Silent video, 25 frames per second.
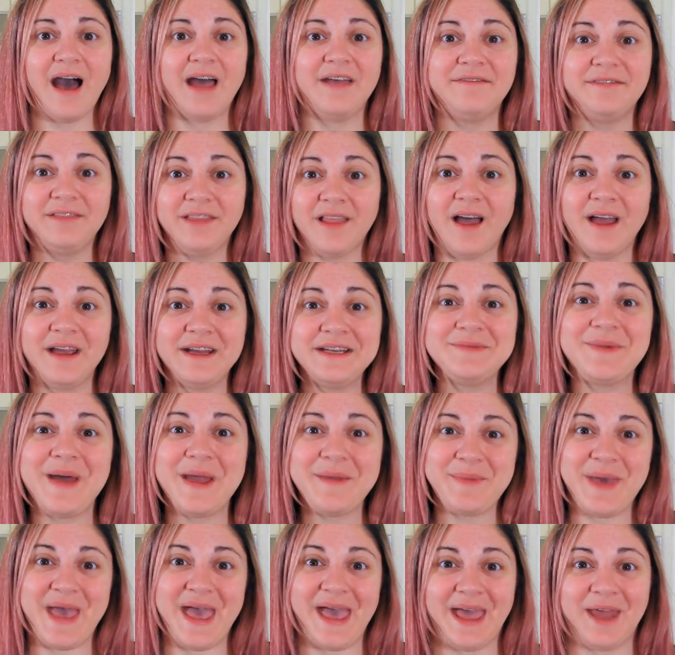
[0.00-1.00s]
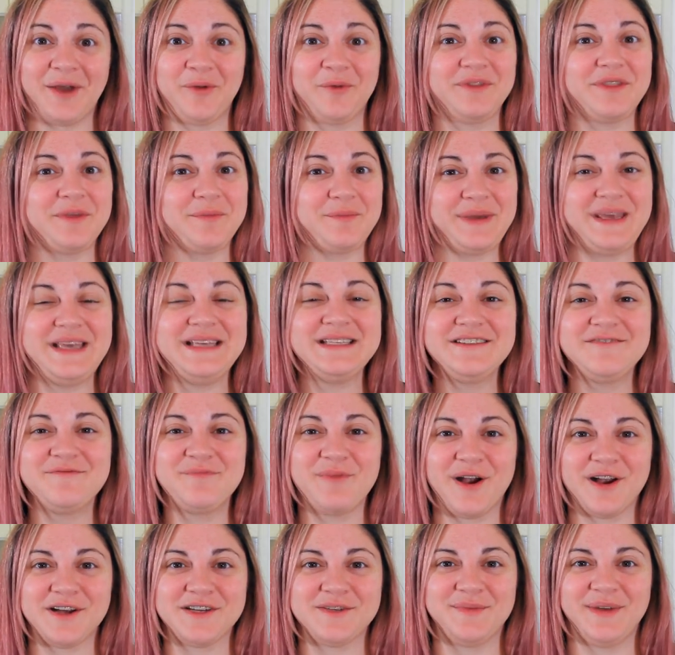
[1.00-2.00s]
I've lined my pan with a piece of
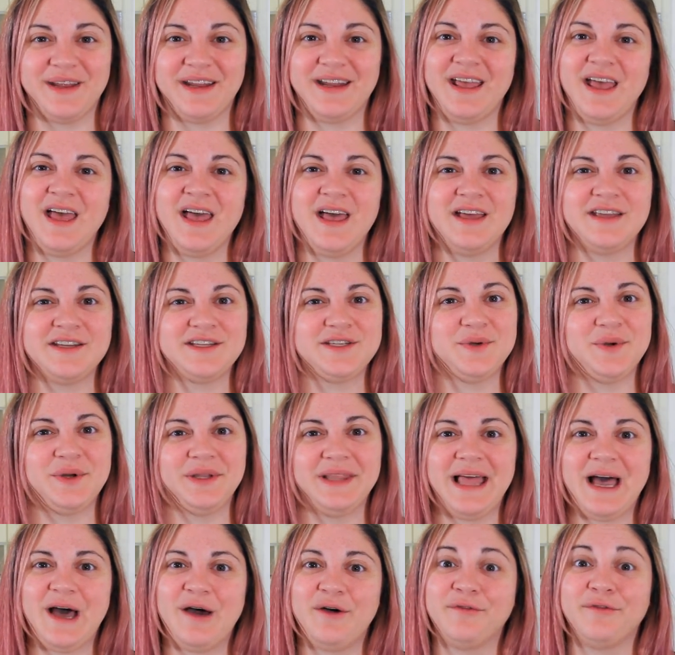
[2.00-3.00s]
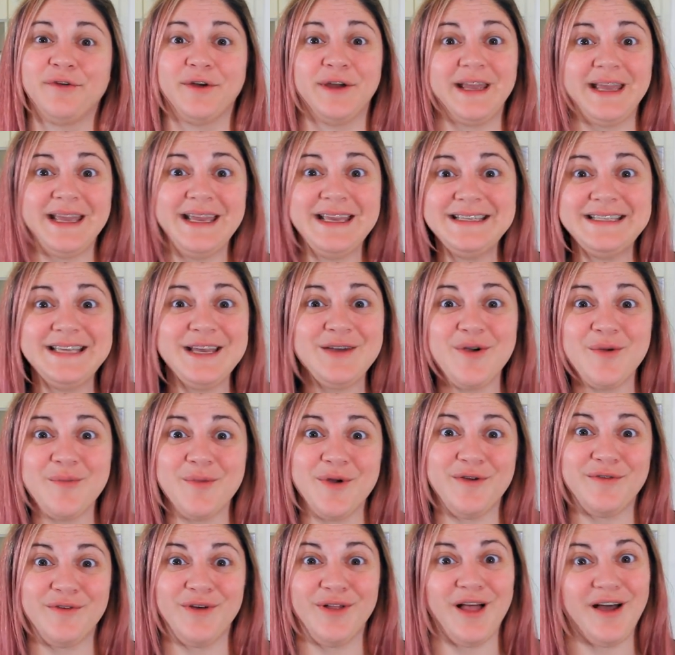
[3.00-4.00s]
parchment to allow for easy
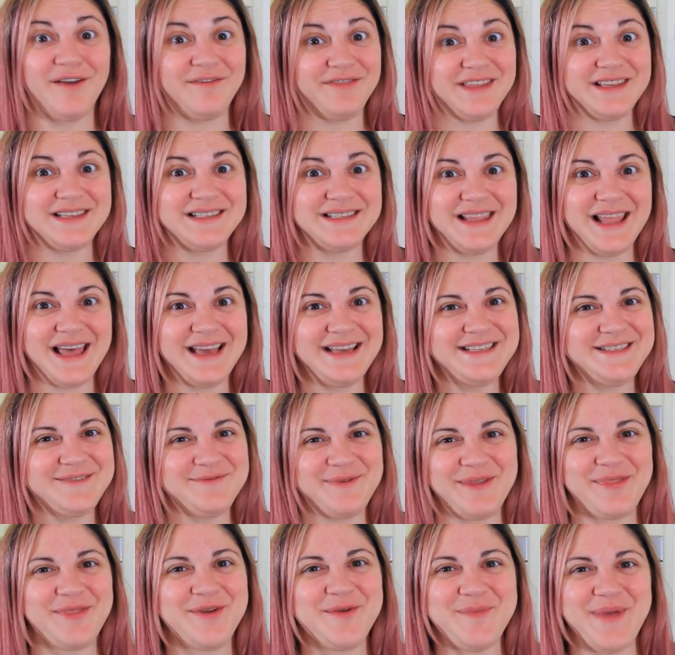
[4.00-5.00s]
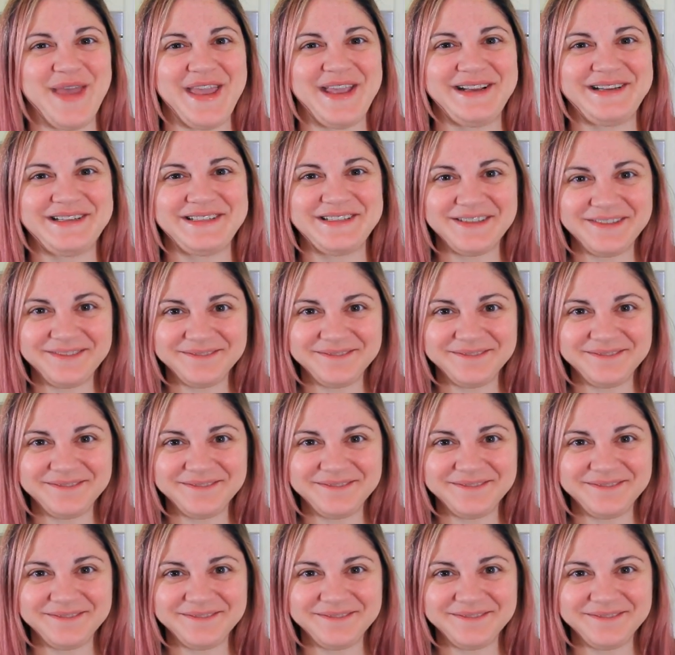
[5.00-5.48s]
removal of the slice when they're baked.